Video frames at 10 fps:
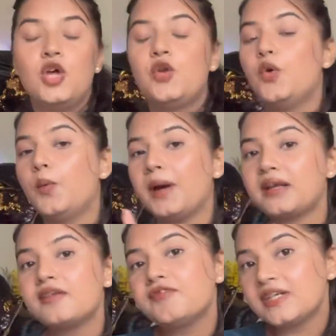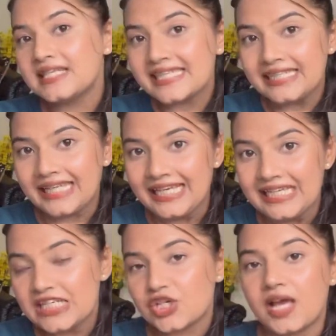No matter if it is in
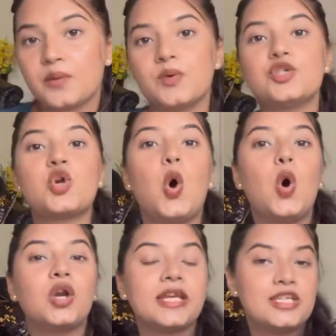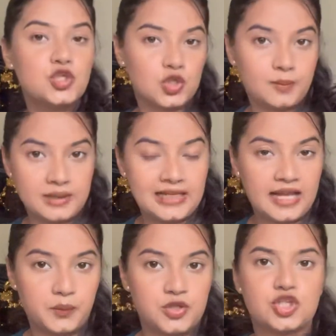English language or in German
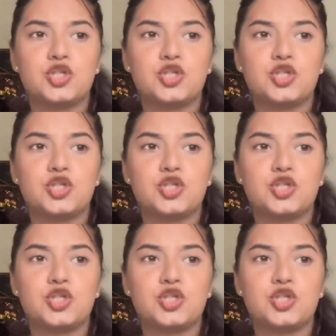language,